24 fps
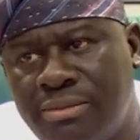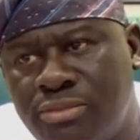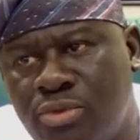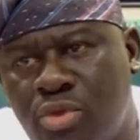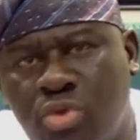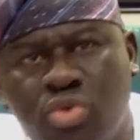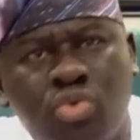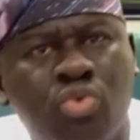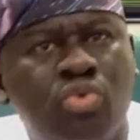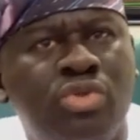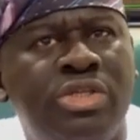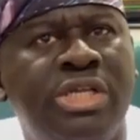
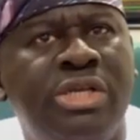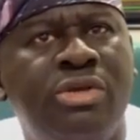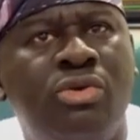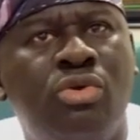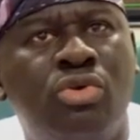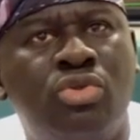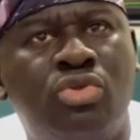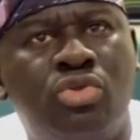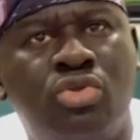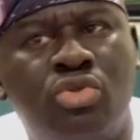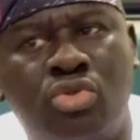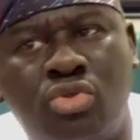those who didn't
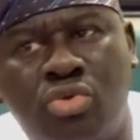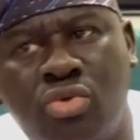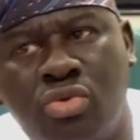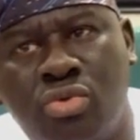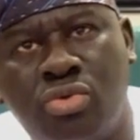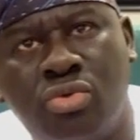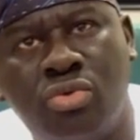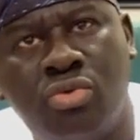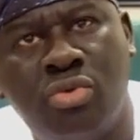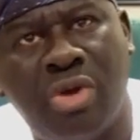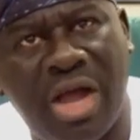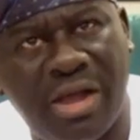go to
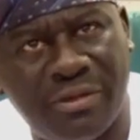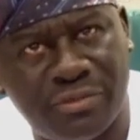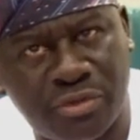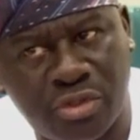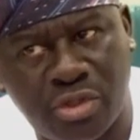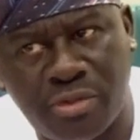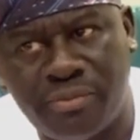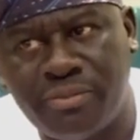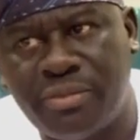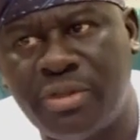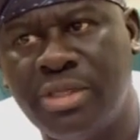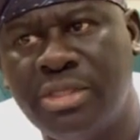school will have
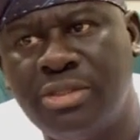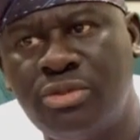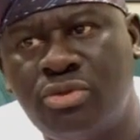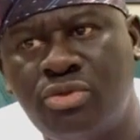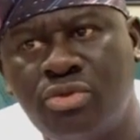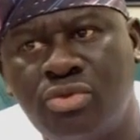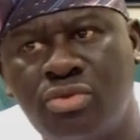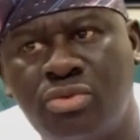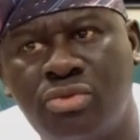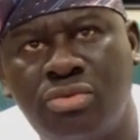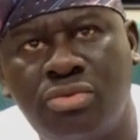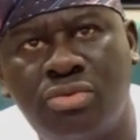something
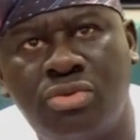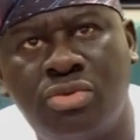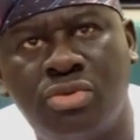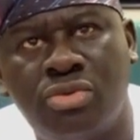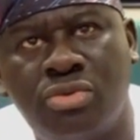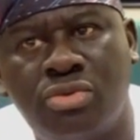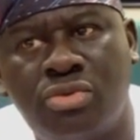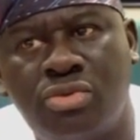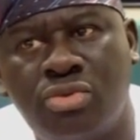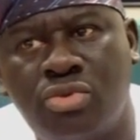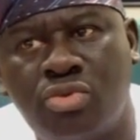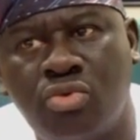
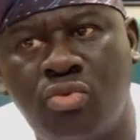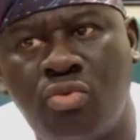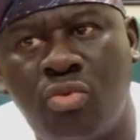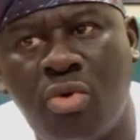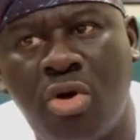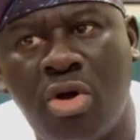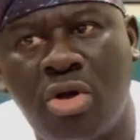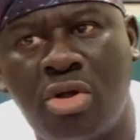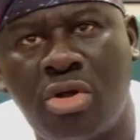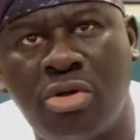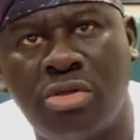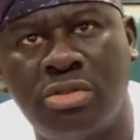to
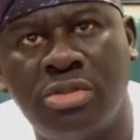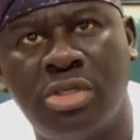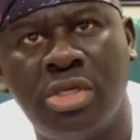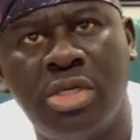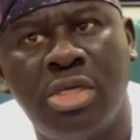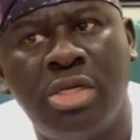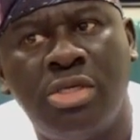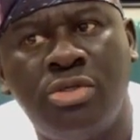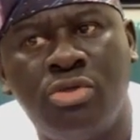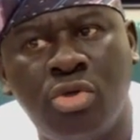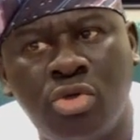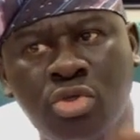work on.
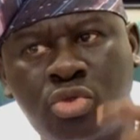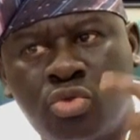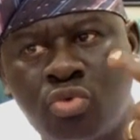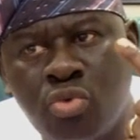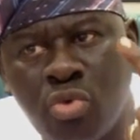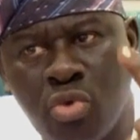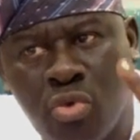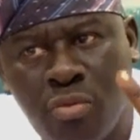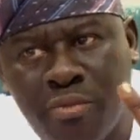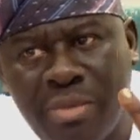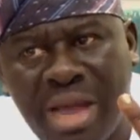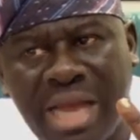Those
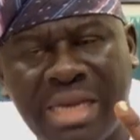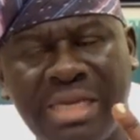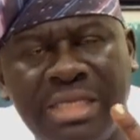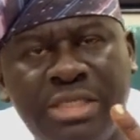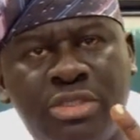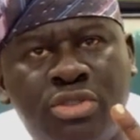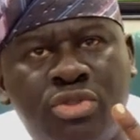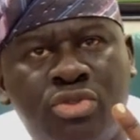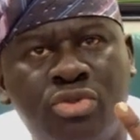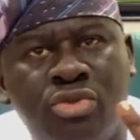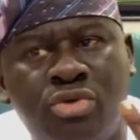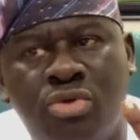who
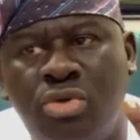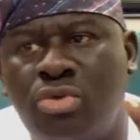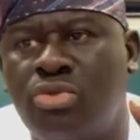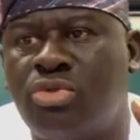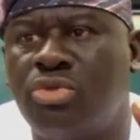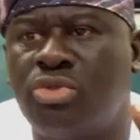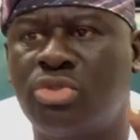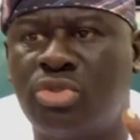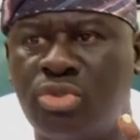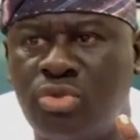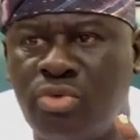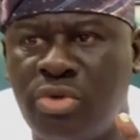managed to go
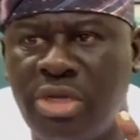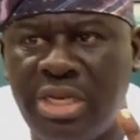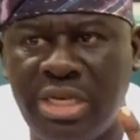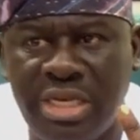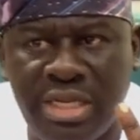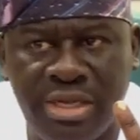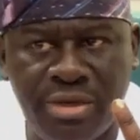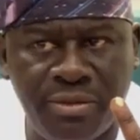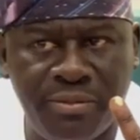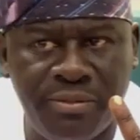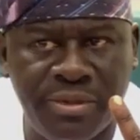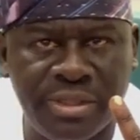to school a
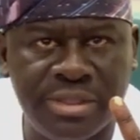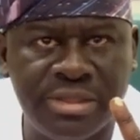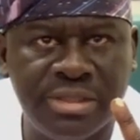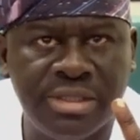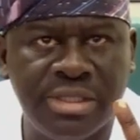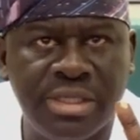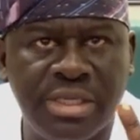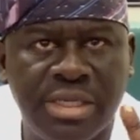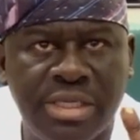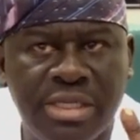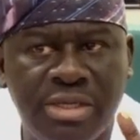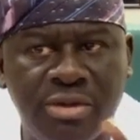little bit,
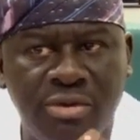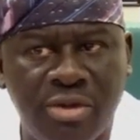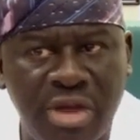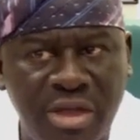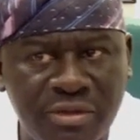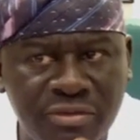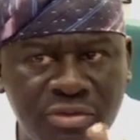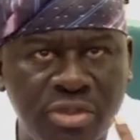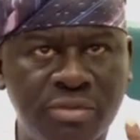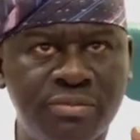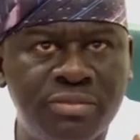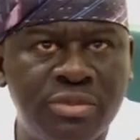they will
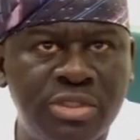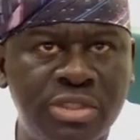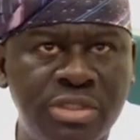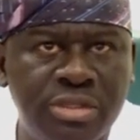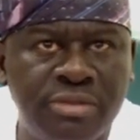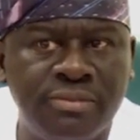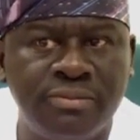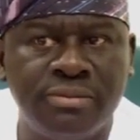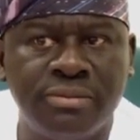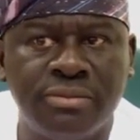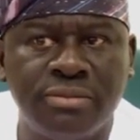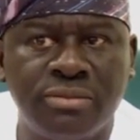have
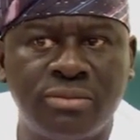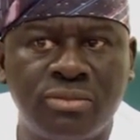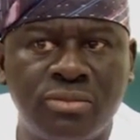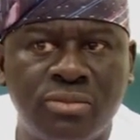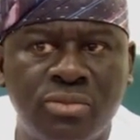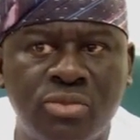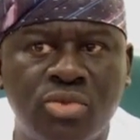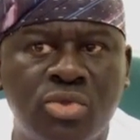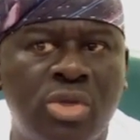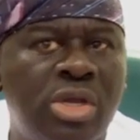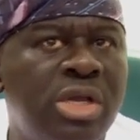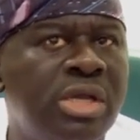something
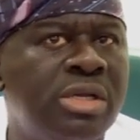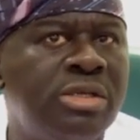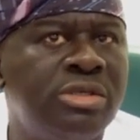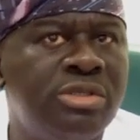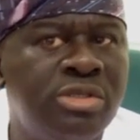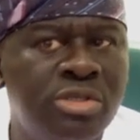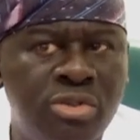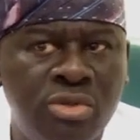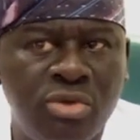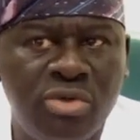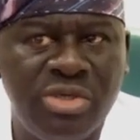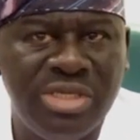
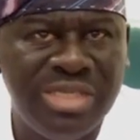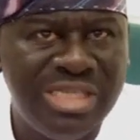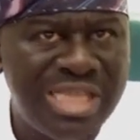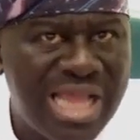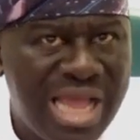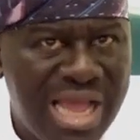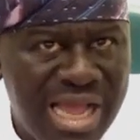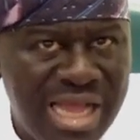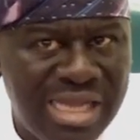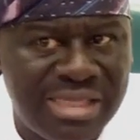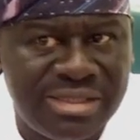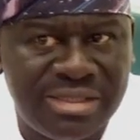in
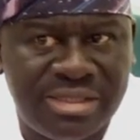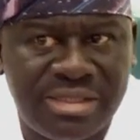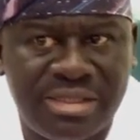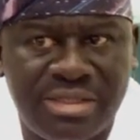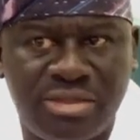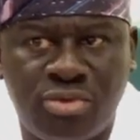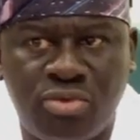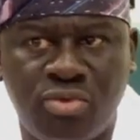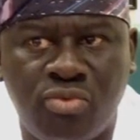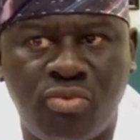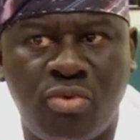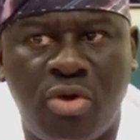their
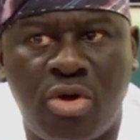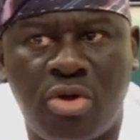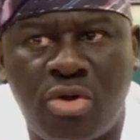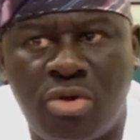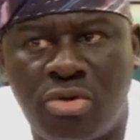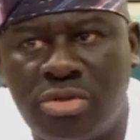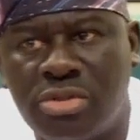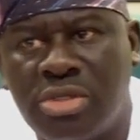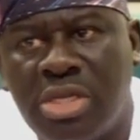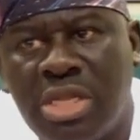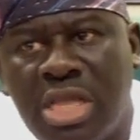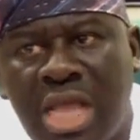hands to work
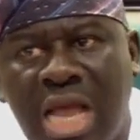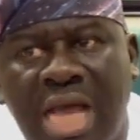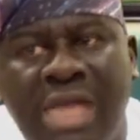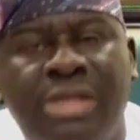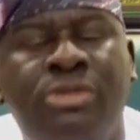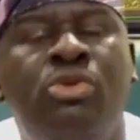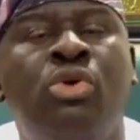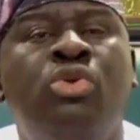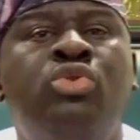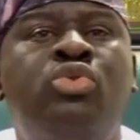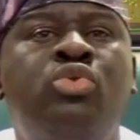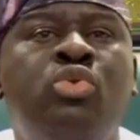on.
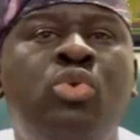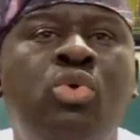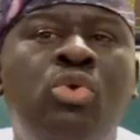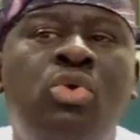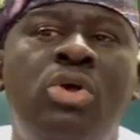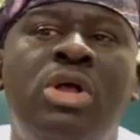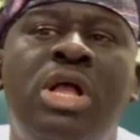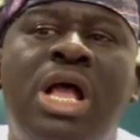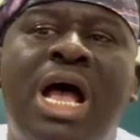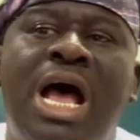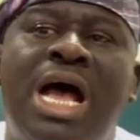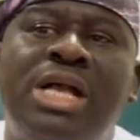And those
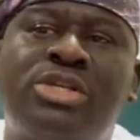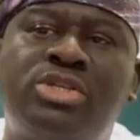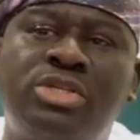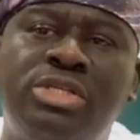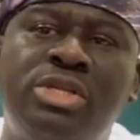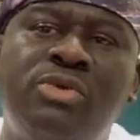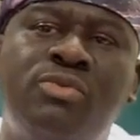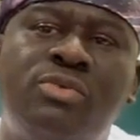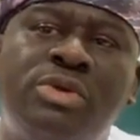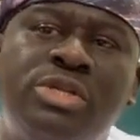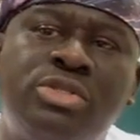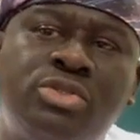who
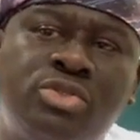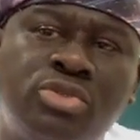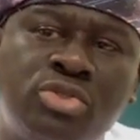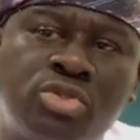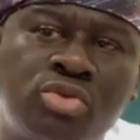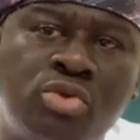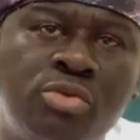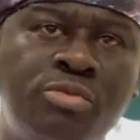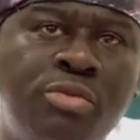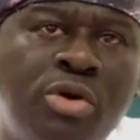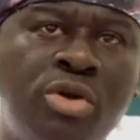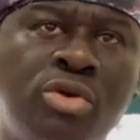actually went to
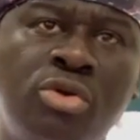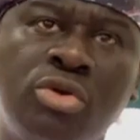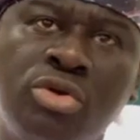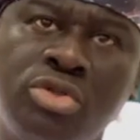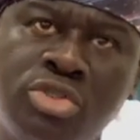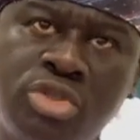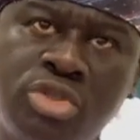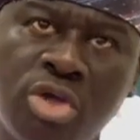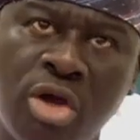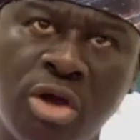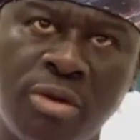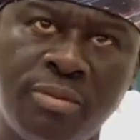school but
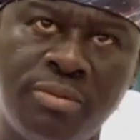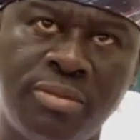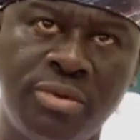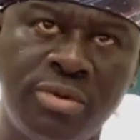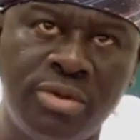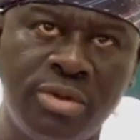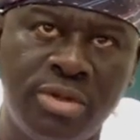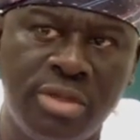no job,